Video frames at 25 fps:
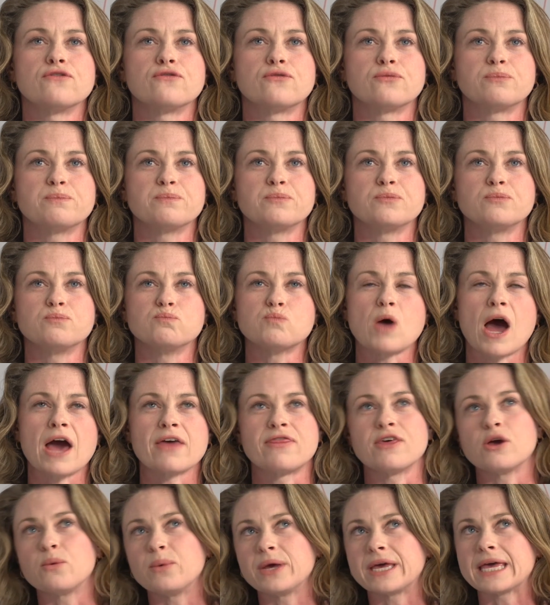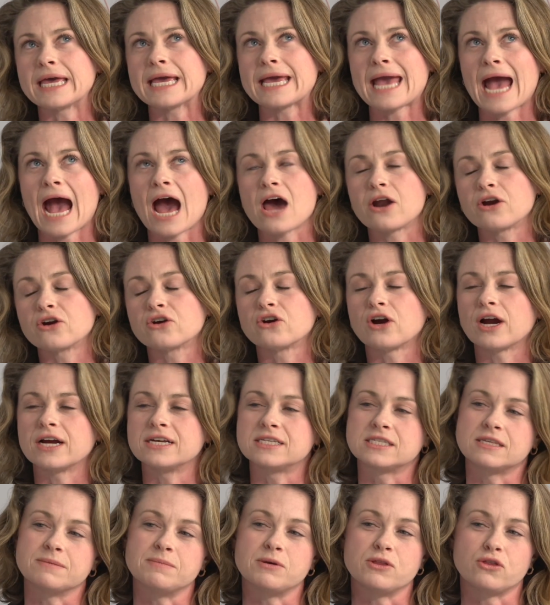of, I think we can
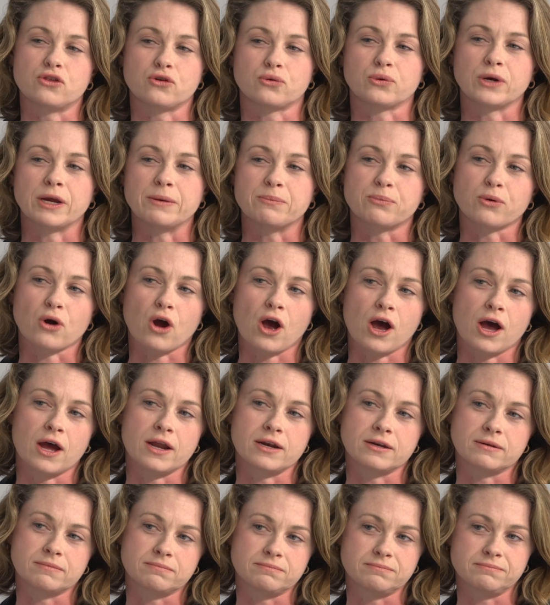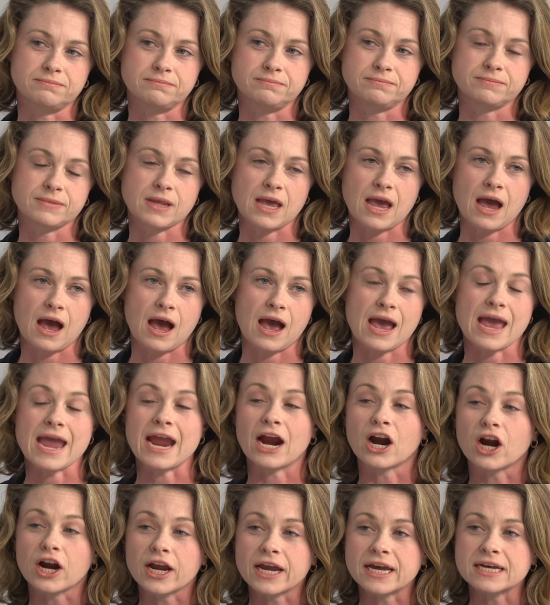categorize them in three broad
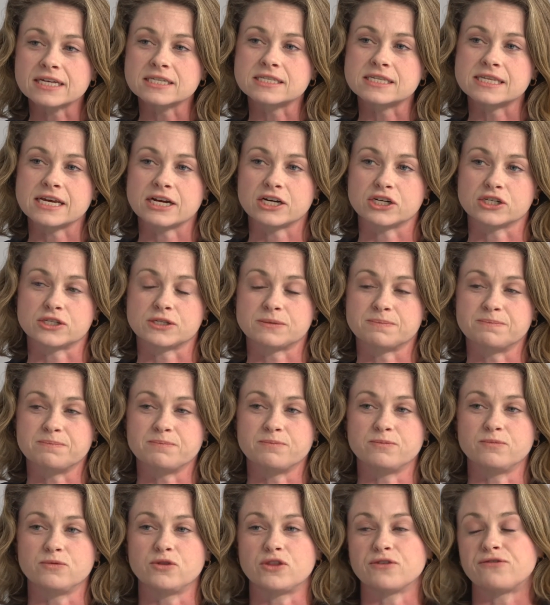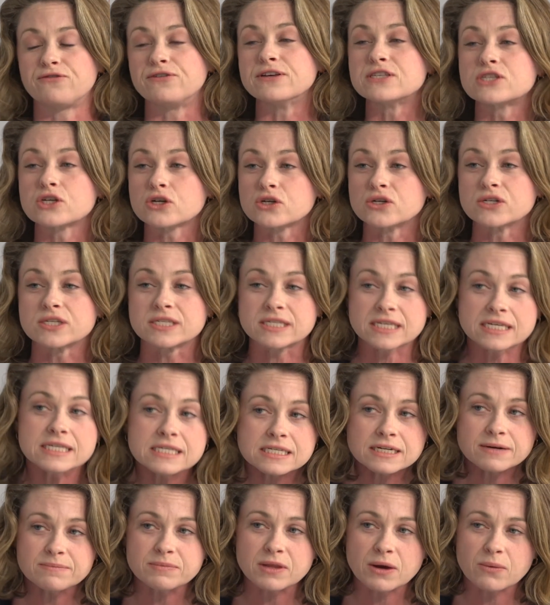areas. There's the physical
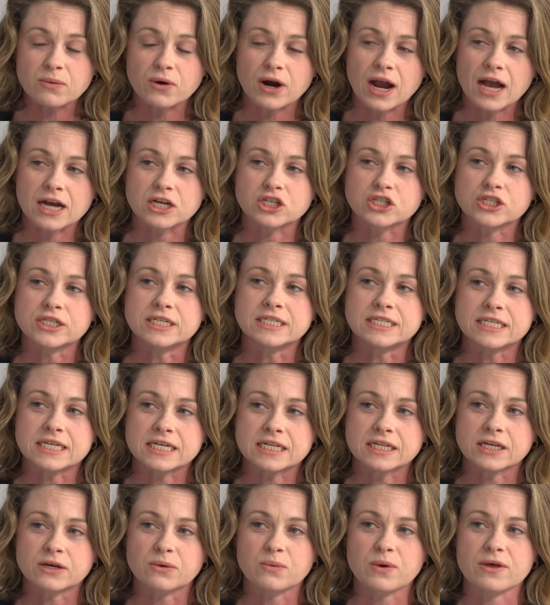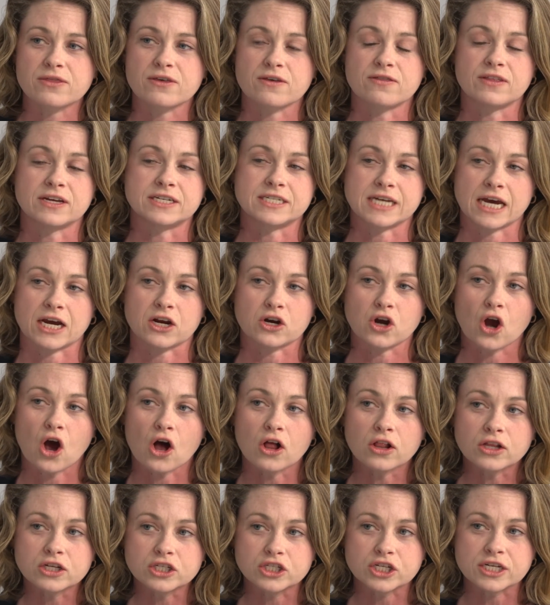system that we're actually dealing with and the
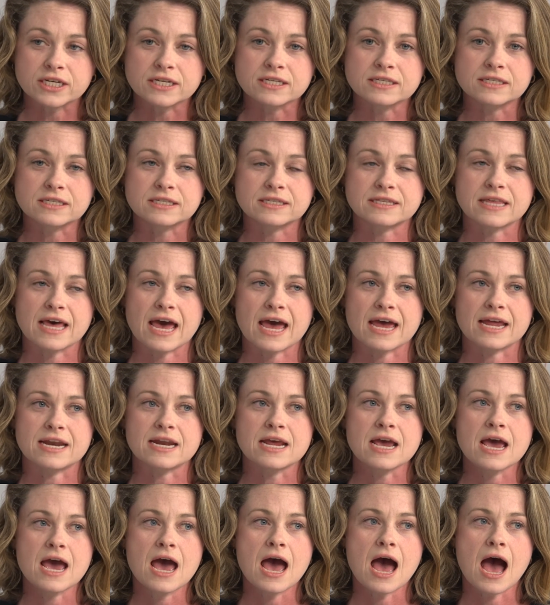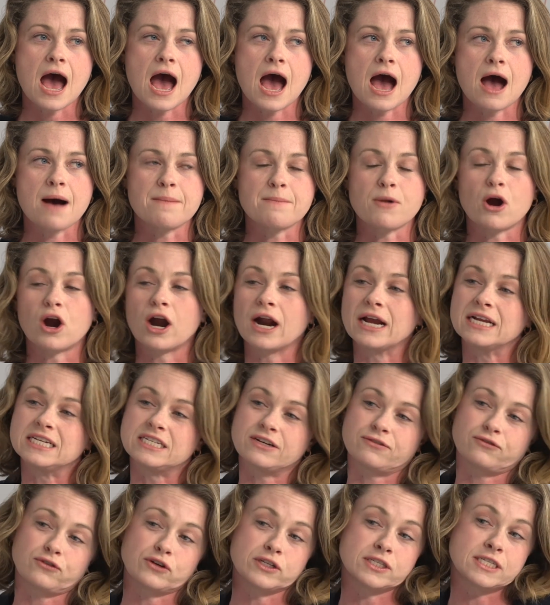technologies that are at
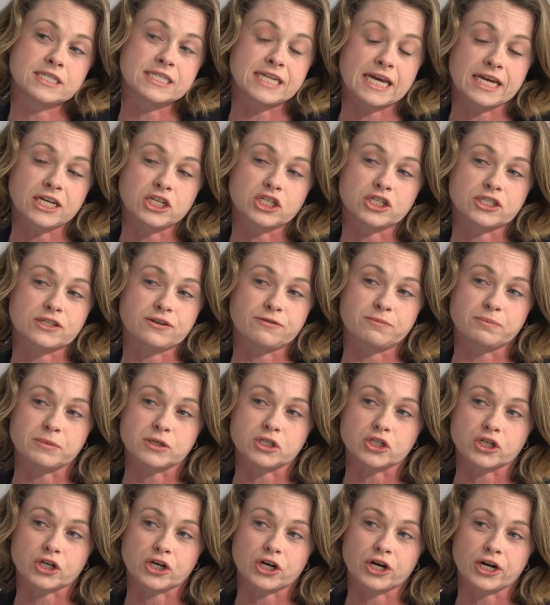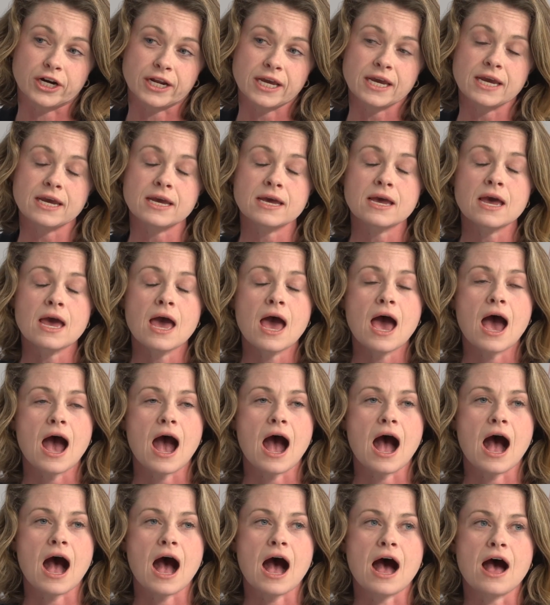different stages of maturity.
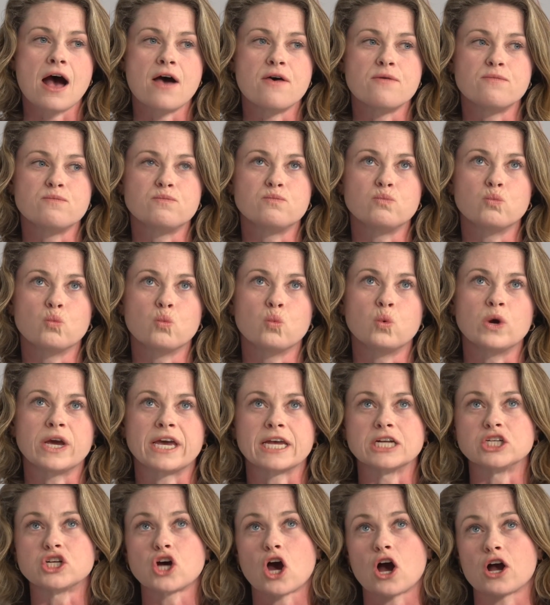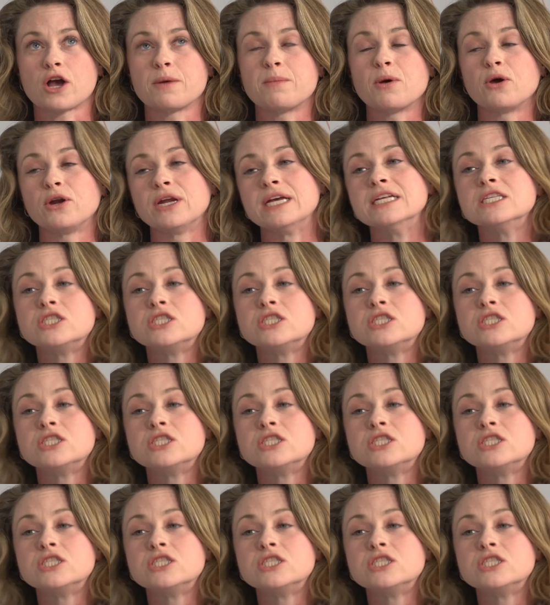We can talk about